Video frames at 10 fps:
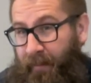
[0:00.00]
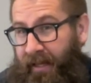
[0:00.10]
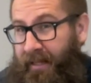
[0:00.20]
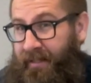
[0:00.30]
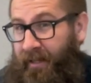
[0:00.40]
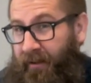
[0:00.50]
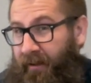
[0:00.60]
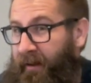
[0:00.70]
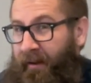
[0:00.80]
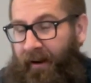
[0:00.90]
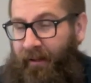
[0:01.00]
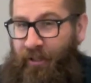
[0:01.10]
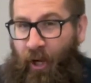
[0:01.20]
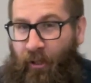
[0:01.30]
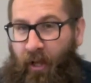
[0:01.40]
because I could
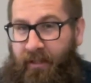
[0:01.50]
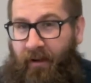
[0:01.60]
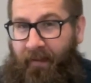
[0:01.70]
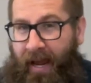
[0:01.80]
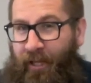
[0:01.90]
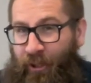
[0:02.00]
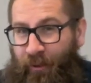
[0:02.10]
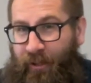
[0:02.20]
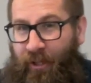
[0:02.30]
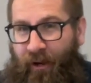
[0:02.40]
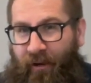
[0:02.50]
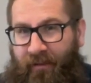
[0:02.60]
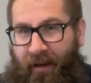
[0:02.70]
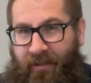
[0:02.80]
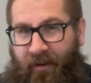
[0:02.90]
talk lots on that and you could talk
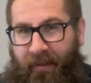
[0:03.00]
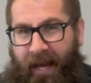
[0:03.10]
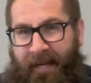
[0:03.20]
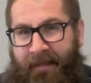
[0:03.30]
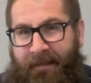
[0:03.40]
lots on that,